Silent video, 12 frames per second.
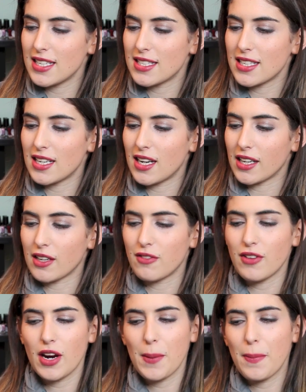is like a
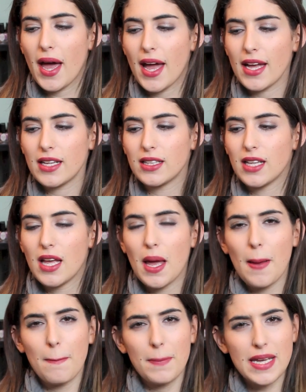very pale
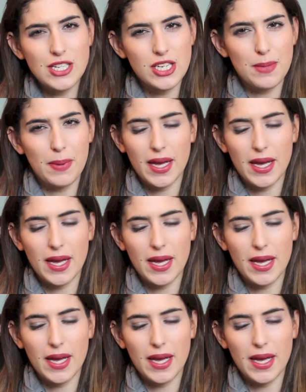peachy